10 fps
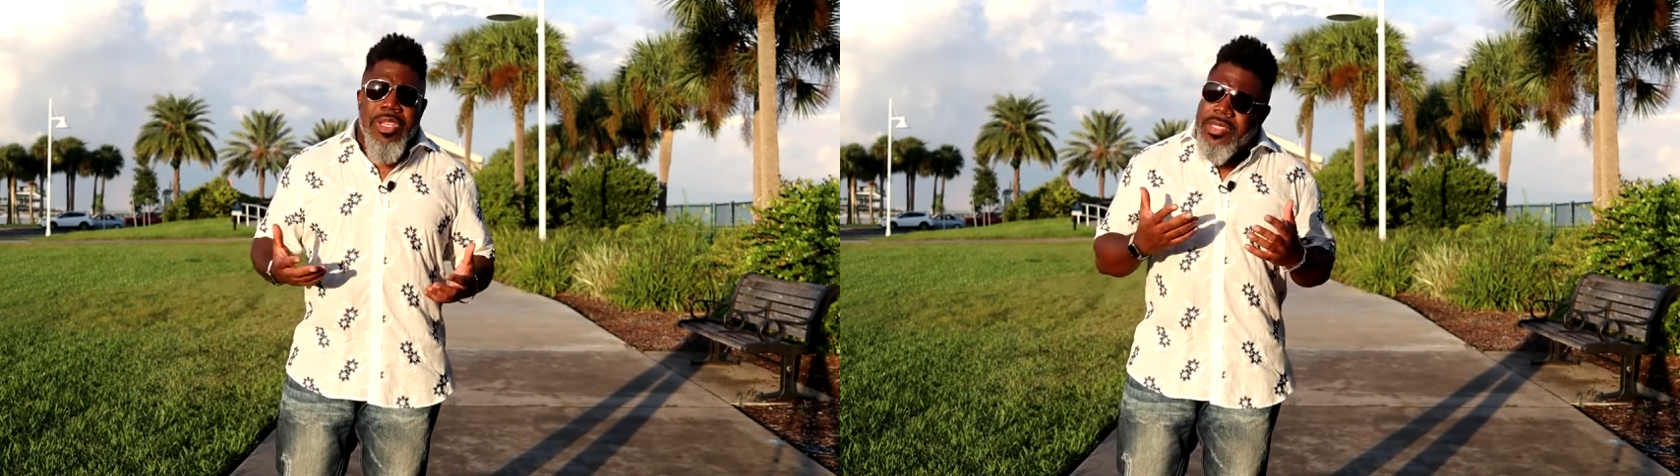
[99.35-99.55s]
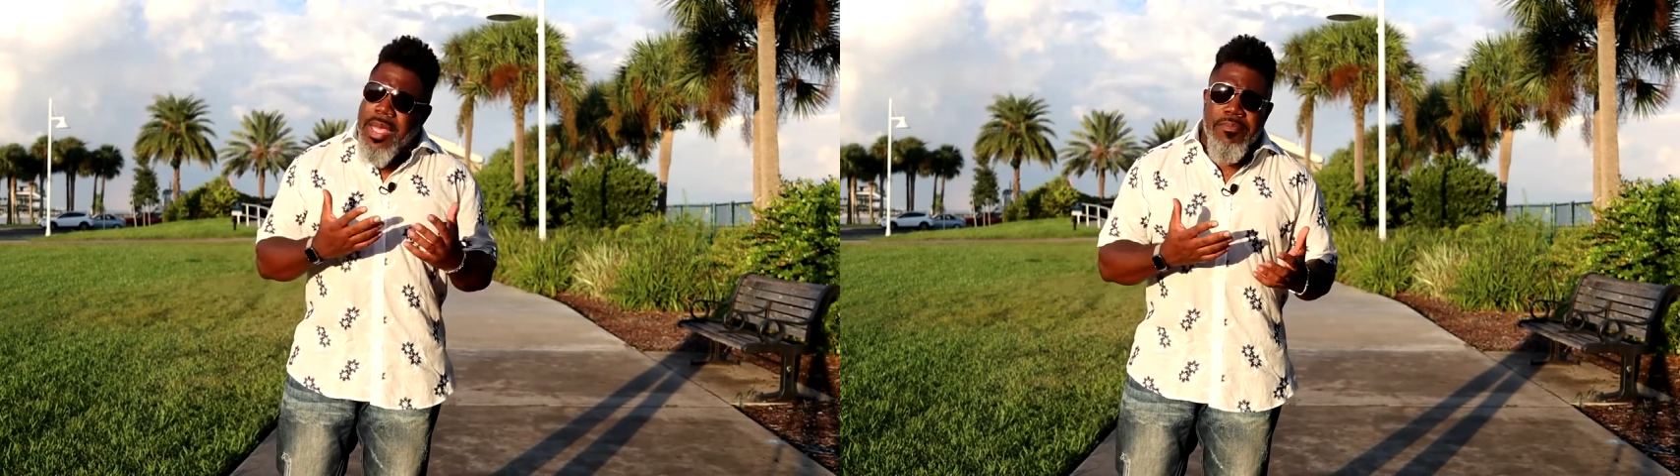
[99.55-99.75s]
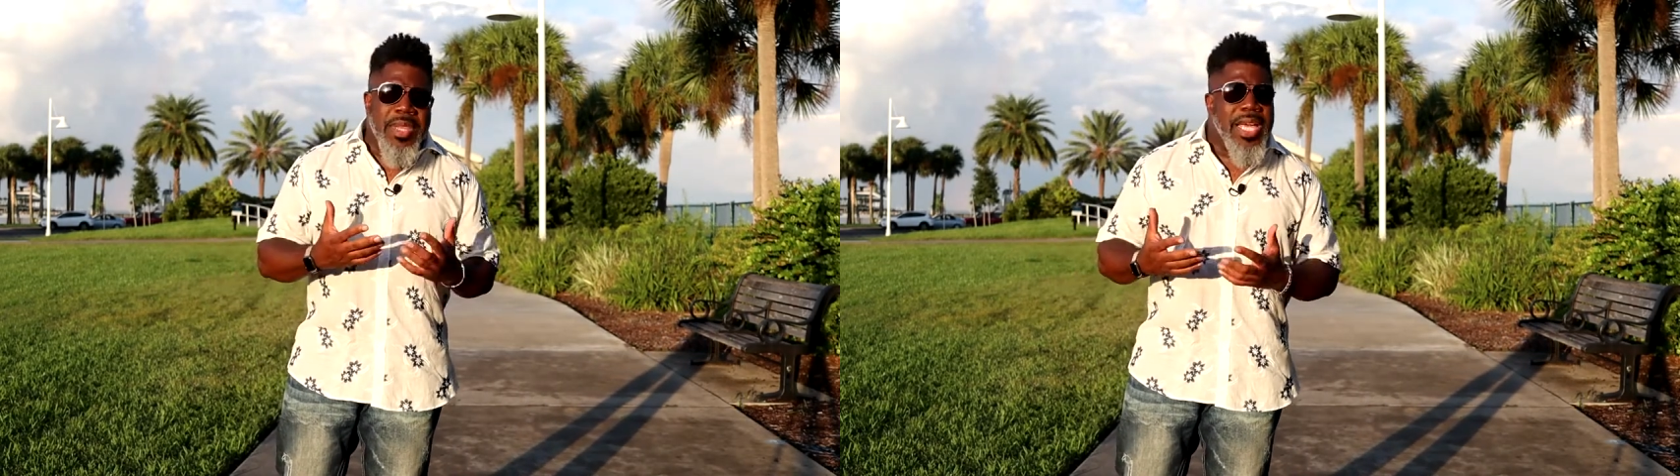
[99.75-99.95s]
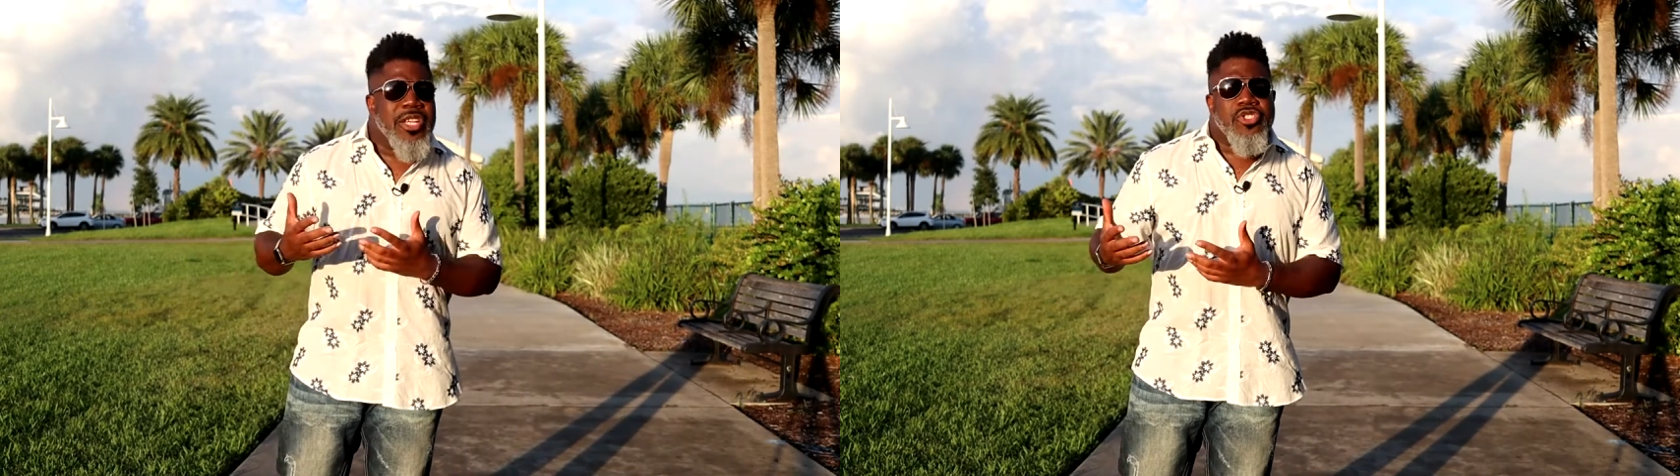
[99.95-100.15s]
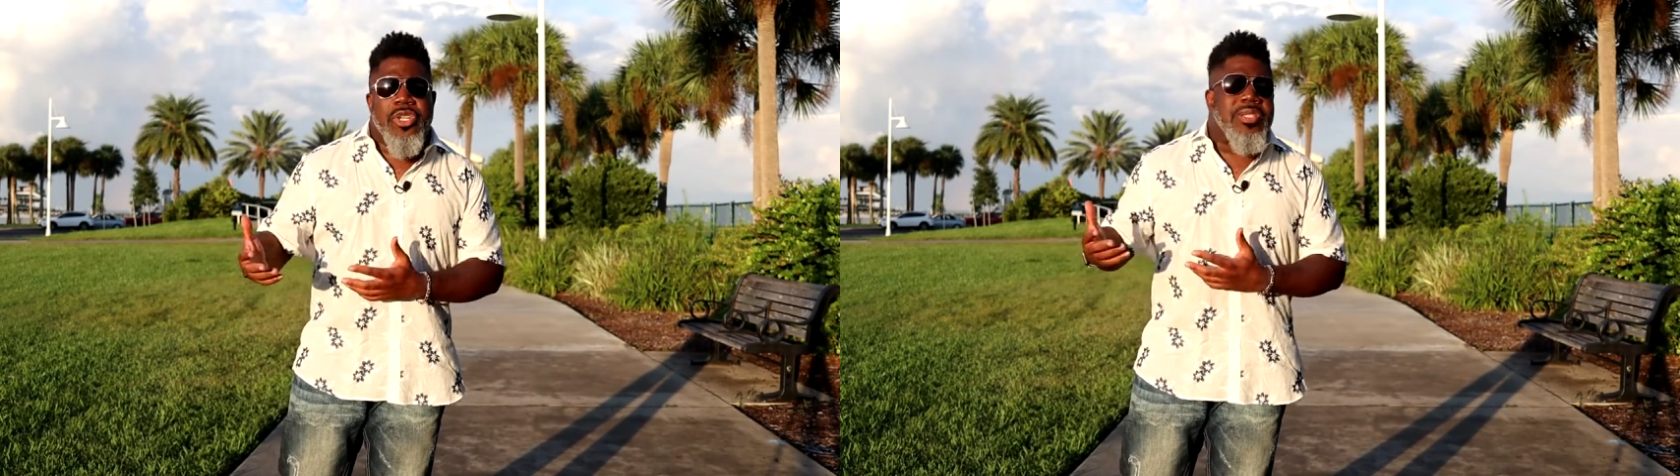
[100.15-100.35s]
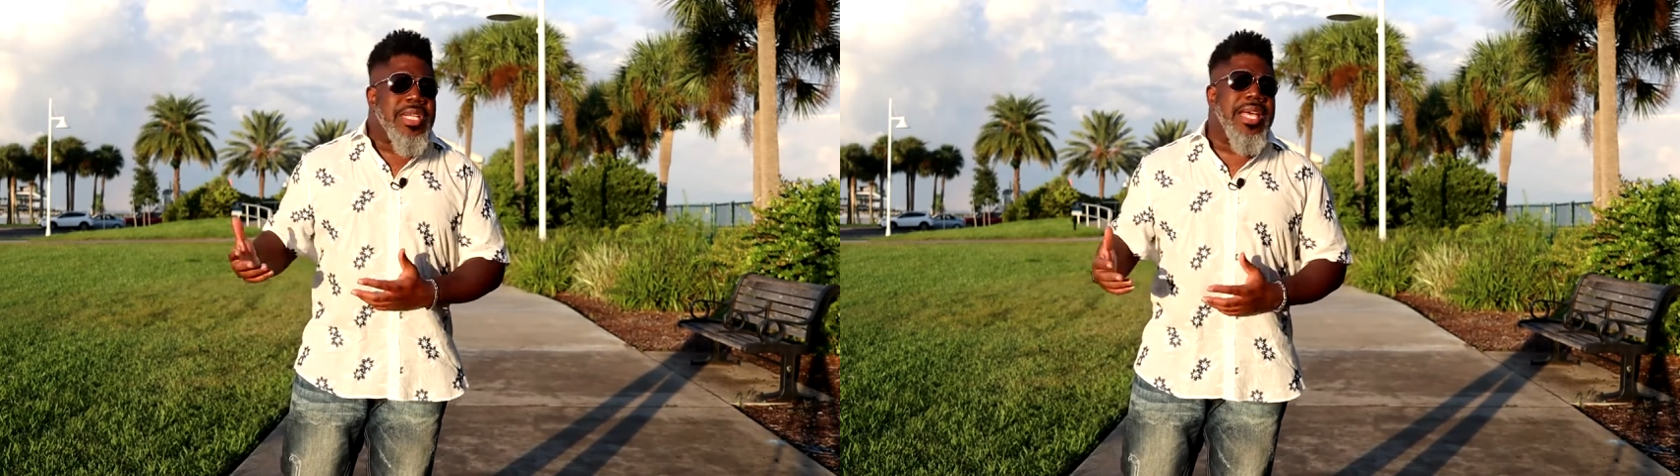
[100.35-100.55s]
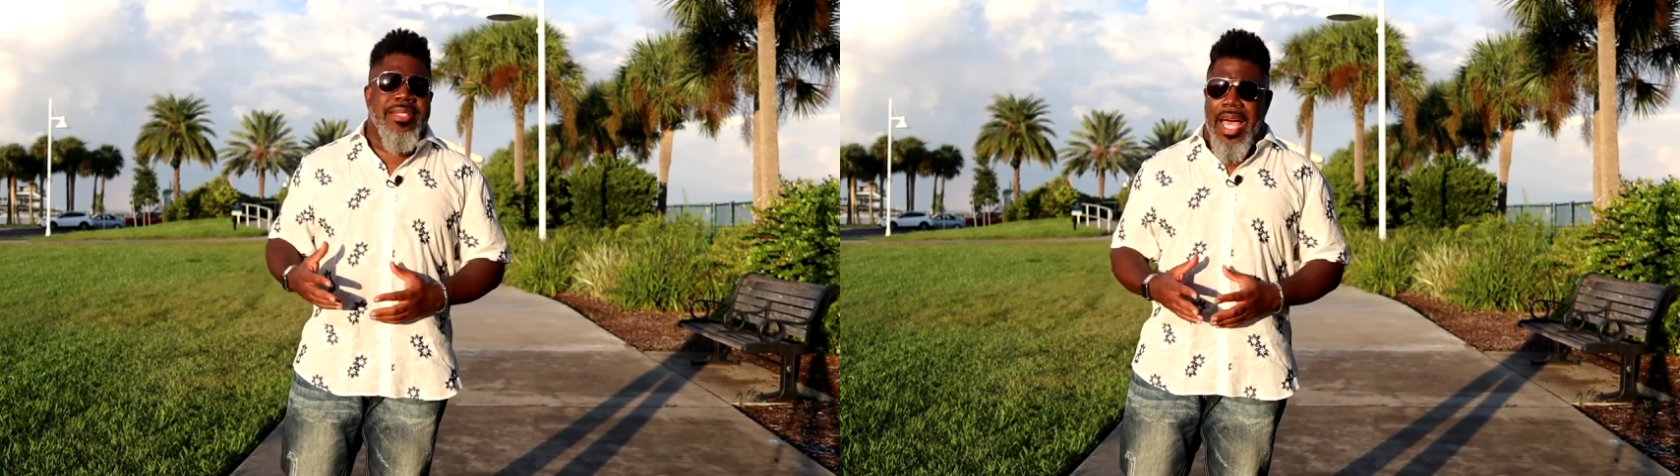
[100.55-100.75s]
some things just take